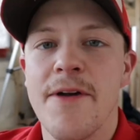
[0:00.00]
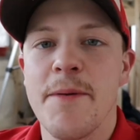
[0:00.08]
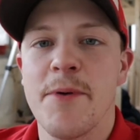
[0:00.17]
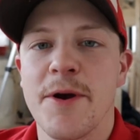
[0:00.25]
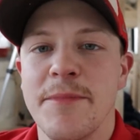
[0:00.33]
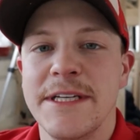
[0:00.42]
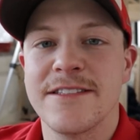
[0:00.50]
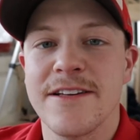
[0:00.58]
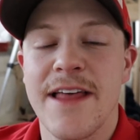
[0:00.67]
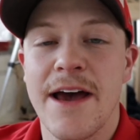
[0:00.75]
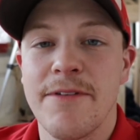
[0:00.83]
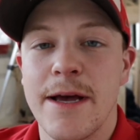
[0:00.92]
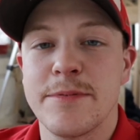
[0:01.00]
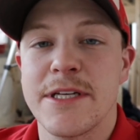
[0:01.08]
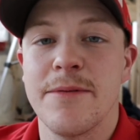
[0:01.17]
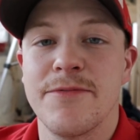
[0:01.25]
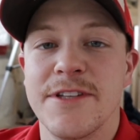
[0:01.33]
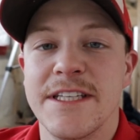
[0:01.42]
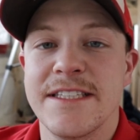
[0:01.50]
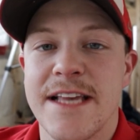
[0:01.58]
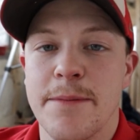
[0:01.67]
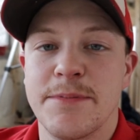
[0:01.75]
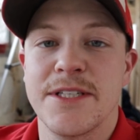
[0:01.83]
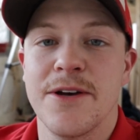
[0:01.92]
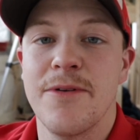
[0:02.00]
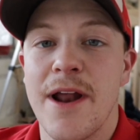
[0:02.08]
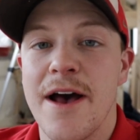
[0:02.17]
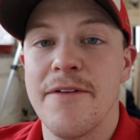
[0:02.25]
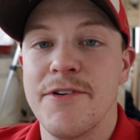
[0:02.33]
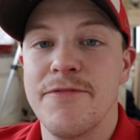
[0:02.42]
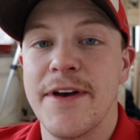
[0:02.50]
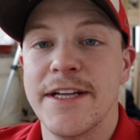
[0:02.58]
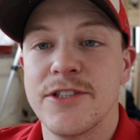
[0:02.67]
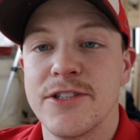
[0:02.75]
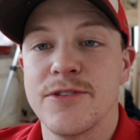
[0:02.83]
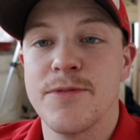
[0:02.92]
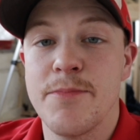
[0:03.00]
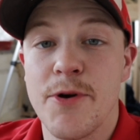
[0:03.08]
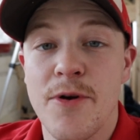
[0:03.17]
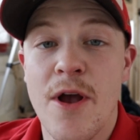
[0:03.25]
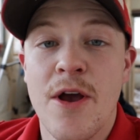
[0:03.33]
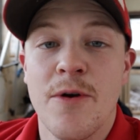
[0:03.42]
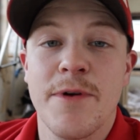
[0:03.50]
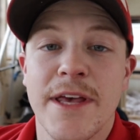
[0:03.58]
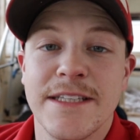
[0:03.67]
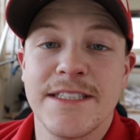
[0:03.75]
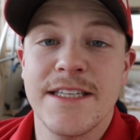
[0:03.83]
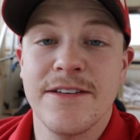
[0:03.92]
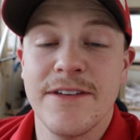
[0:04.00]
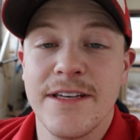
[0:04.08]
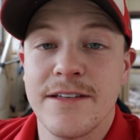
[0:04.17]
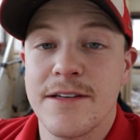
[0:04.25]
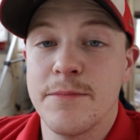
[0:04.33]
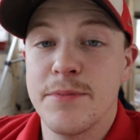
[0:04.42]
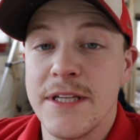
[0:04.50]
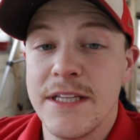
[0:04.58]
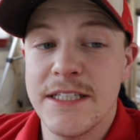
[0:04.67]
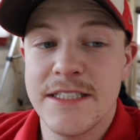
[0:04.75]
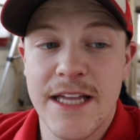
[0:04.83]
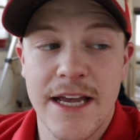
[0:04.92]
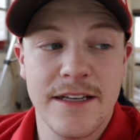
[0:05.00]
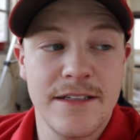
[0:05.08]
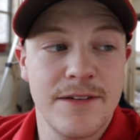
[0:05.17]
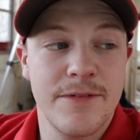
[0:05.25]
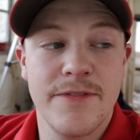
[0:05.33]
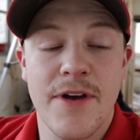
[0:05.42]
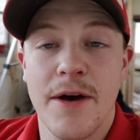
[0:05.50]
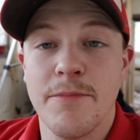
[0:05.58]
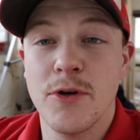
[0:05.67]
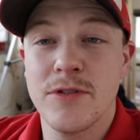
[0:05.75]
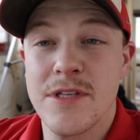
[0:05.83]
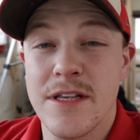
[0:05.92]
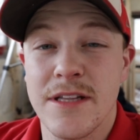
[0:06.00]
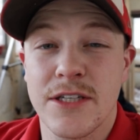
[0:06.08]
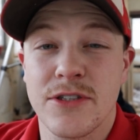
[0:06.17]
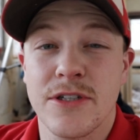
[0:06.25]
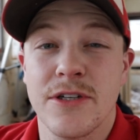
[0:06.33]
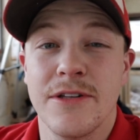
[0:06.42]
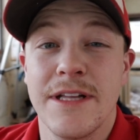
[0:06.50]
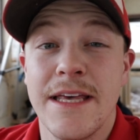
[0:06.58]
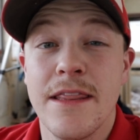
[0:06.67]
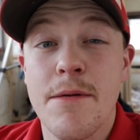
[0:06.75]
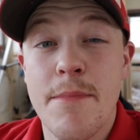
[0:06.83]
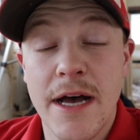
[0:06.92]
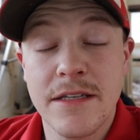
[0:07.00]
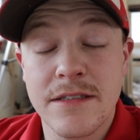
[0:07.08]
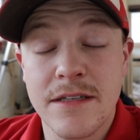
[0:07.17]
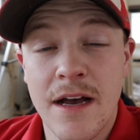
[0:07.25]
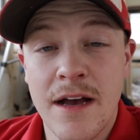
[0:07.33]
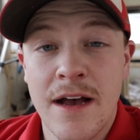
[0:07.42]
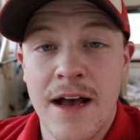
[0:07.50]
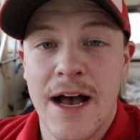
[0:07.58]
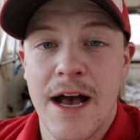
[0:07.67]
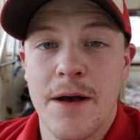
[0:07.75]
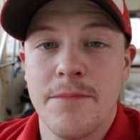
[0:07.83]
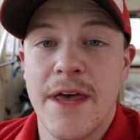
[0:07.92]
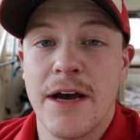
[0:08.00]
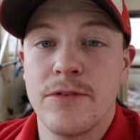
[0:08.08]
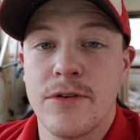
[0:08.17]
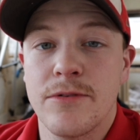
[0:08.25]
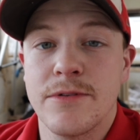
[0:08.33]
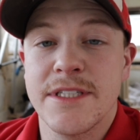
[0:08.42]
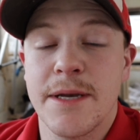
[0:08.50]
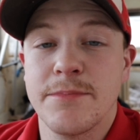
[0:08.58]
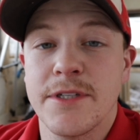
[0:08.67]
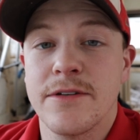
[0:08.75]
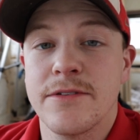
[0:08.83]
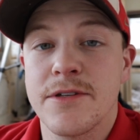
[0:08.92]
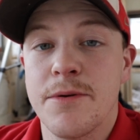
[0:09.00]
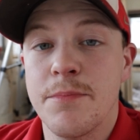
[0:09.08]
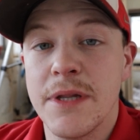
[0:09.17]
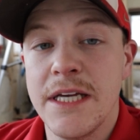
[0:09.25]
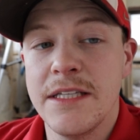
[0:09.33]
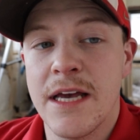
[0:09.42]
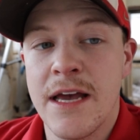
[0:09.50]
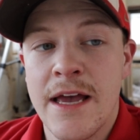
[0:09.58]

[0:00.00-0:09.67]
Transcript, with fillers: right, Booger Bean. So that wraps it up for this episode of Adventures with Boog. We got the ceiling completely stained. We've got mostly electrical in the bus. Um, the outdoor receptacle is complete.